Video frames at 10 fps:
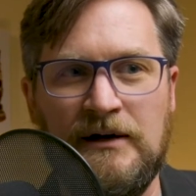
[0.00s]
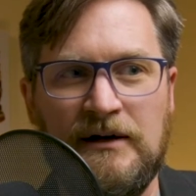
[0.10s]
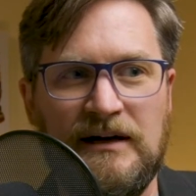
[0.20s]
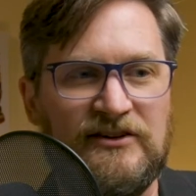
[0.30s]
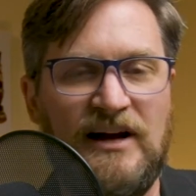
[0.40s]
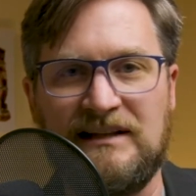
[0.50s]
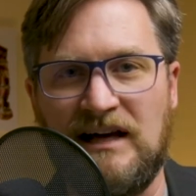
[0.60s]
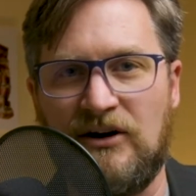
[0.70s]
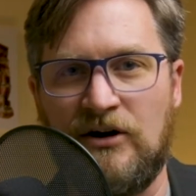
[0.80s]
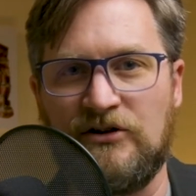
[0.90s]
It's not
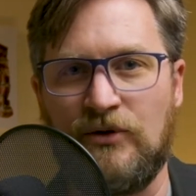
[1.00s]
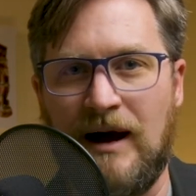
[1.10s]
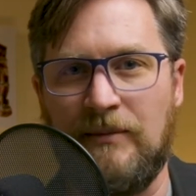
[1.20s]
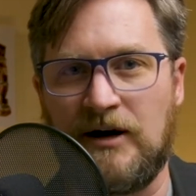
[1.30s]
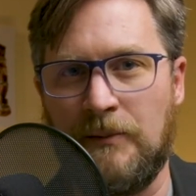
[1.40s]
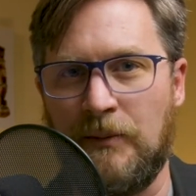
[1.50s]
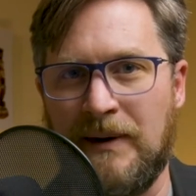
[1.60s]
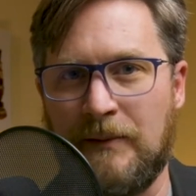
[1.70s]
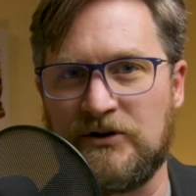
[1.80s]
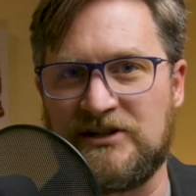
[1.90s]
that hard to grab a couple
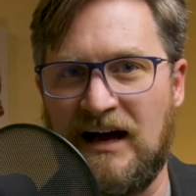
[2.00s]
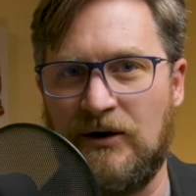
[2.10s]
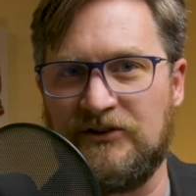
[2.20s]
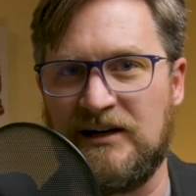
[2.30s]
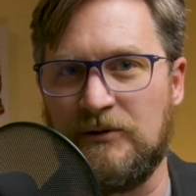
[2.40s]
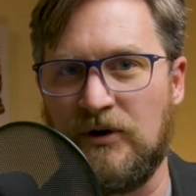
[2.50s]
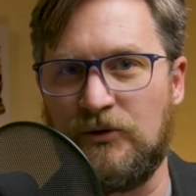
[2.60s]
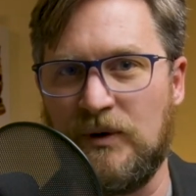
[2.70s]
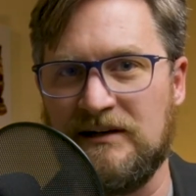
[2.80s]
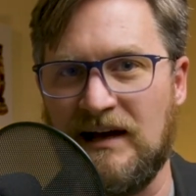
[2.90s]
paper towels, hit them with
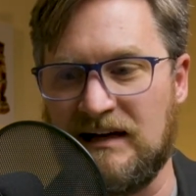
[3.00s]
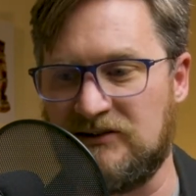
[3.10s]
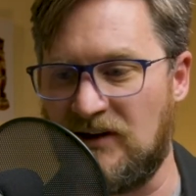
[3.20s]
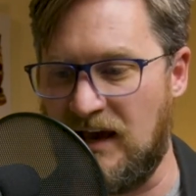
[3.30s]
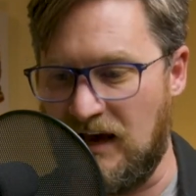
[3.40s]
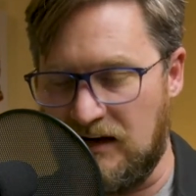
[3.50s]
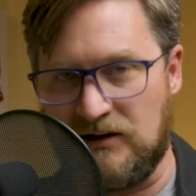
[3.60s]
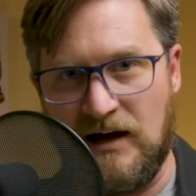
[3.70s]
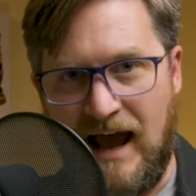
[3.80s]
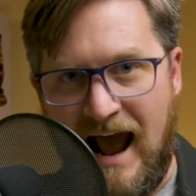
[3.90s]
Windex, and
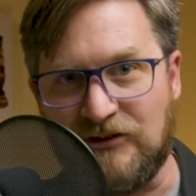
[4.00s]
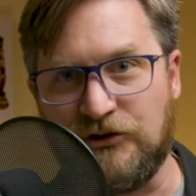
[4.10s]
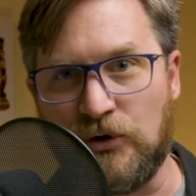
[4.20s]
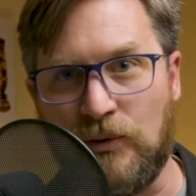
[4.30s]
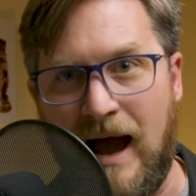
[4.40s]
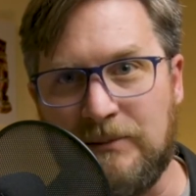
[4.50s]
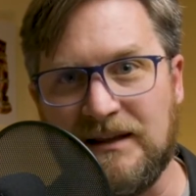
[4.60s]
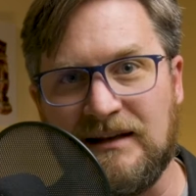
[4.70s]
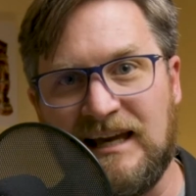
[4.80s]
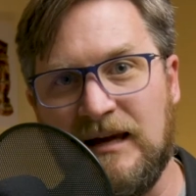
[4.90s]
as you're
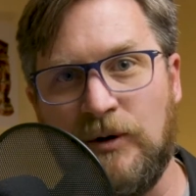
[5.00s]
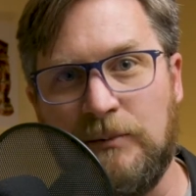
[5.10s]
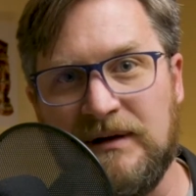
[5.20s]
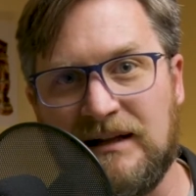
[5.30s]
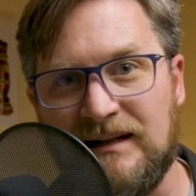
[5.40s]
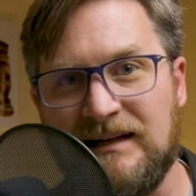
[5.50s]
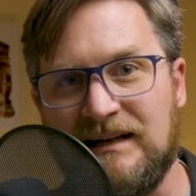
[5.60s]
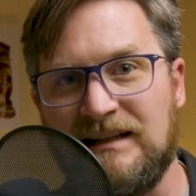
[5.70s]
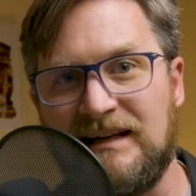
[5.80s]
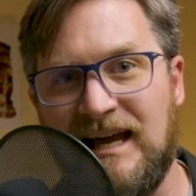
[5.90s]
wrapping the cable, be
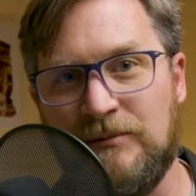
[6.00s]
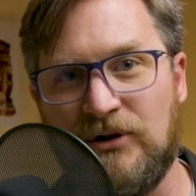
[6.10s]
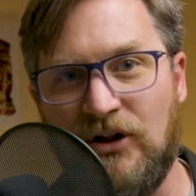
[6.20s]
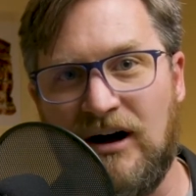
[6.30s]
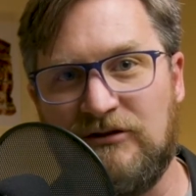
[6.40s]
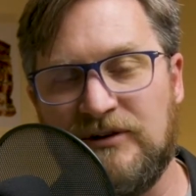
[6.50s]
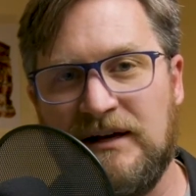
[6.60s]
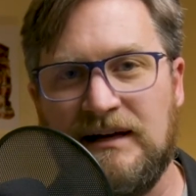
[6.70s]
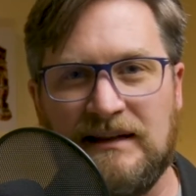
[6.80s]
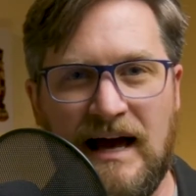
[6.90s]
cleaning the cable off.
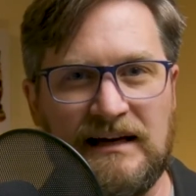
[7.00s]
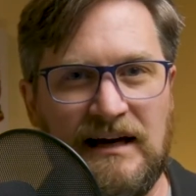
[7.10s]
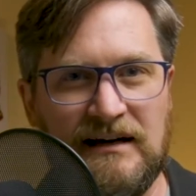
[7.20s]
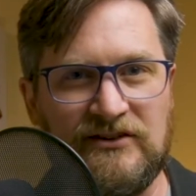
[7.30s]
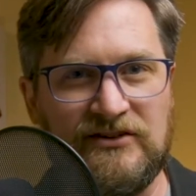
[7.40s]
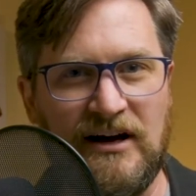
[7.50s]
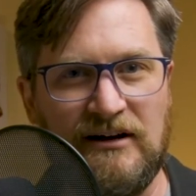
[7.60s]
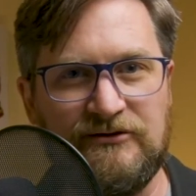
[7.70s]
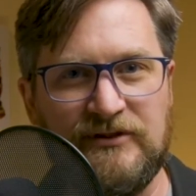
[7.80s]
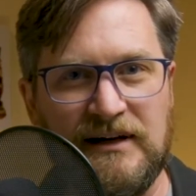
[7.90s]
That kind of
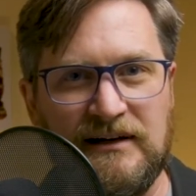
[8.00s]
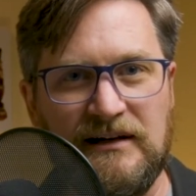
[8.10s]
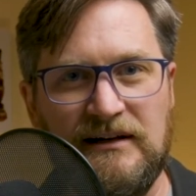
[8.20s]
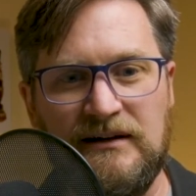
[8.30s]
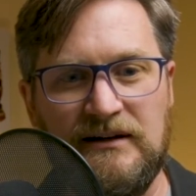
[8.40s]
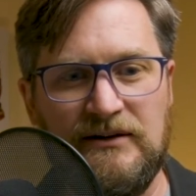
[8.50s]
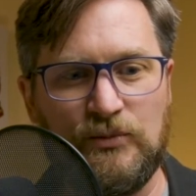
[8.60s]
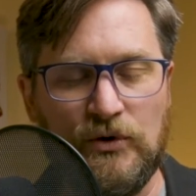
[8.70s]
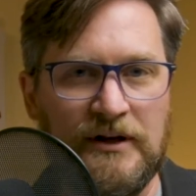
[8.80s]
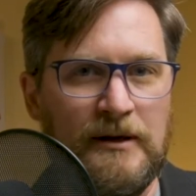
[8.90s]
stuff is
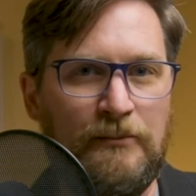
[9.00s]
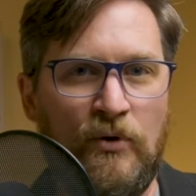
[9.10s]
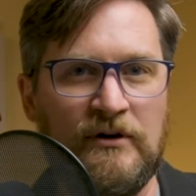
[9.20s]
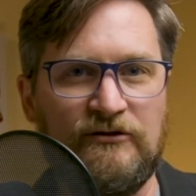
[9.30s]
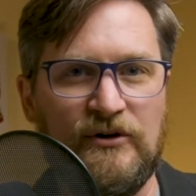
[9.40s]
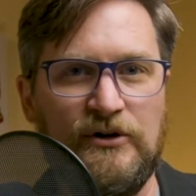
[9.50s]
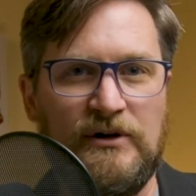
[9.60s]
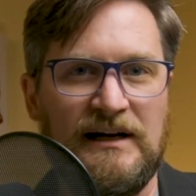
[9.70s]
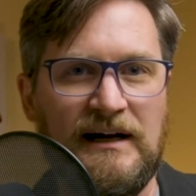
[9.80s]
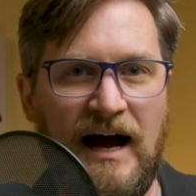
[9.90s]
really important for you
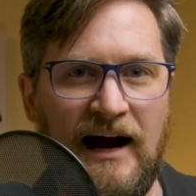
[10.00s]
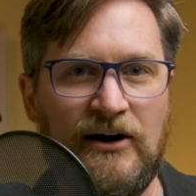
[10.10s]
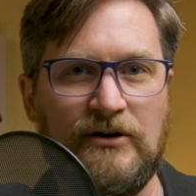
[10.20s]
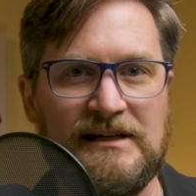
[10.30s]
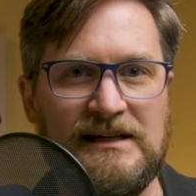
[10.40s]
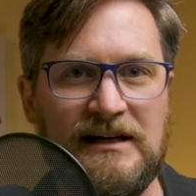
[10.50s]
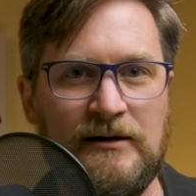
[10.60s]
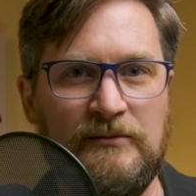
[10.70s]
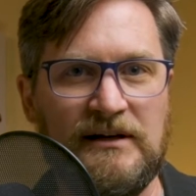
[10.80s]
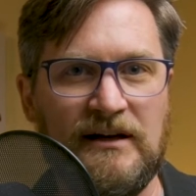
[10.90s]
getting hired
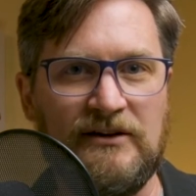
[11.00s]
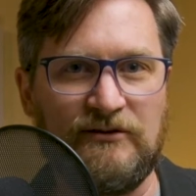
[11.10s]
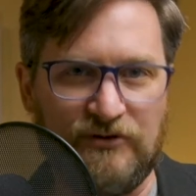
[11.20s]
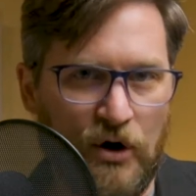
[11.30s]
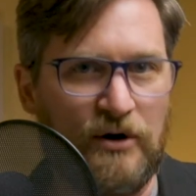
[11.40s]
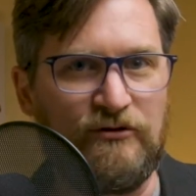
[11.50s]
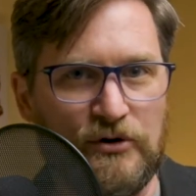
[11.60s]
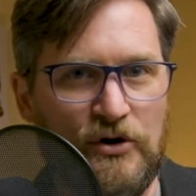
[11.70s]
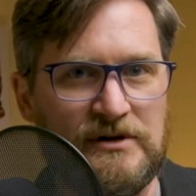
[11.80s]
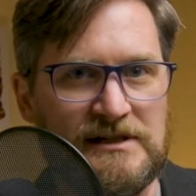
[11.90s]
again because the photographer
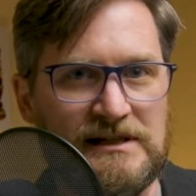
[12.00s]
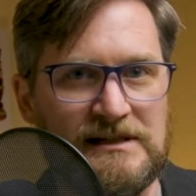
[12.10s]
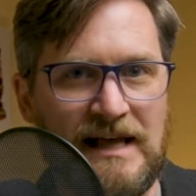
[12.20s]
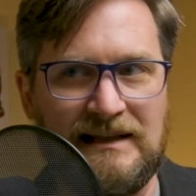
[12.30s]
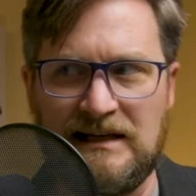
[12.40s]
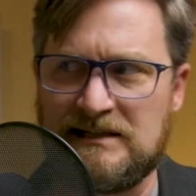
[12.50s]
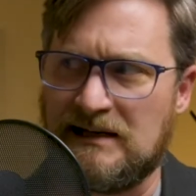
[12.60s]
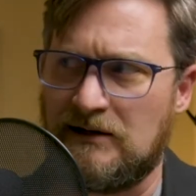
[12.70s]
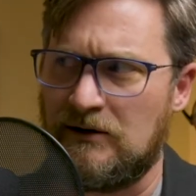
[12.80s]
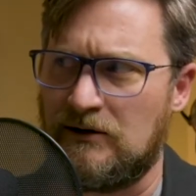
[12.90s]
notices that. They
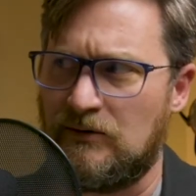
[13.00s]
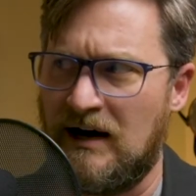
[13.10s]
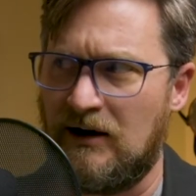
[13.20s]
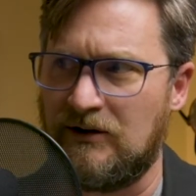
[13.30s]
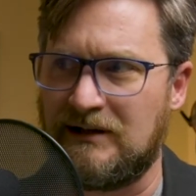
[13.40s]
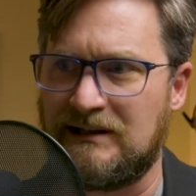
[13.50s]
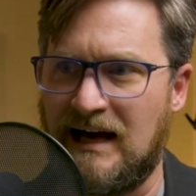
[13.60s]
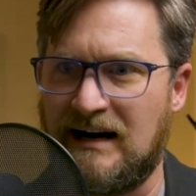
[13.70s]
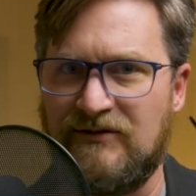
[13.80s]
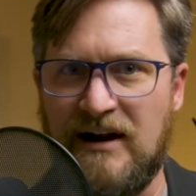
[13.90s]
say, "Oh, wow, look at
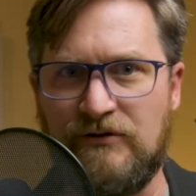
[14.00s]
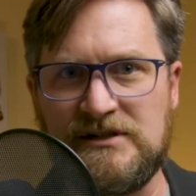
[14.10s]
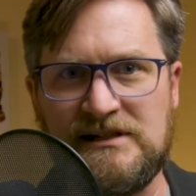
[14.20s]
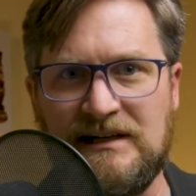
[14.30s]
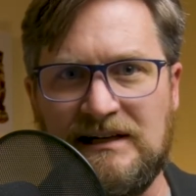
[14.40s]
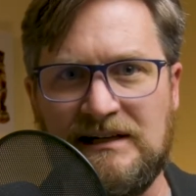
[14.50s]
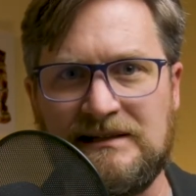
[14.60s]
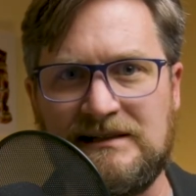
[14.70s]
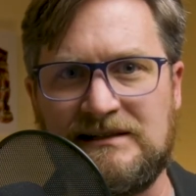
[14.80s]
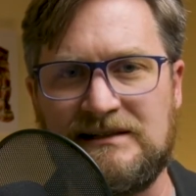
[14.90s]
that. I've never seen any
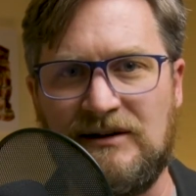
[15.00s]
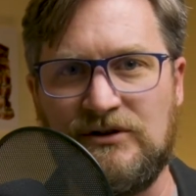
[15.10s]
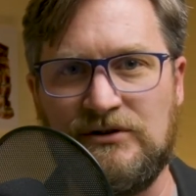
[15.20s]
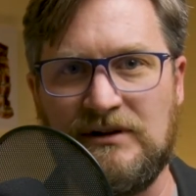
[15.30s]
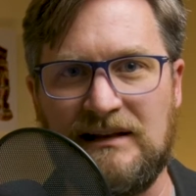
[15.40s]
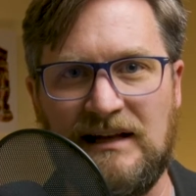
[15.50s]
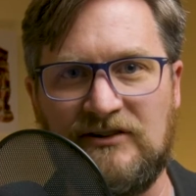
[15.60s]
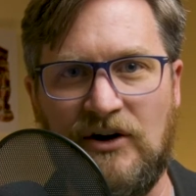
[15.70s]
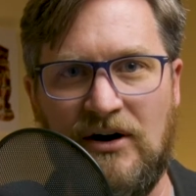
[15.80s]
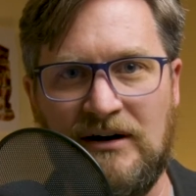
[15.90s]
assistant ever do
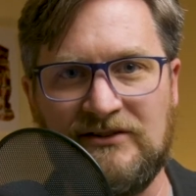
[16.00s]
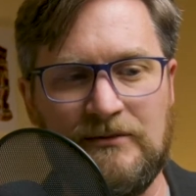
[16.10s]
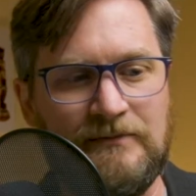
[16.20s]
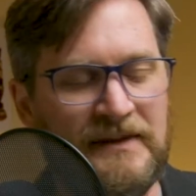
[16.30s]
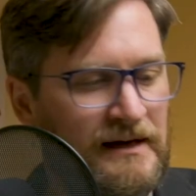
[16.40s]
That's awesome."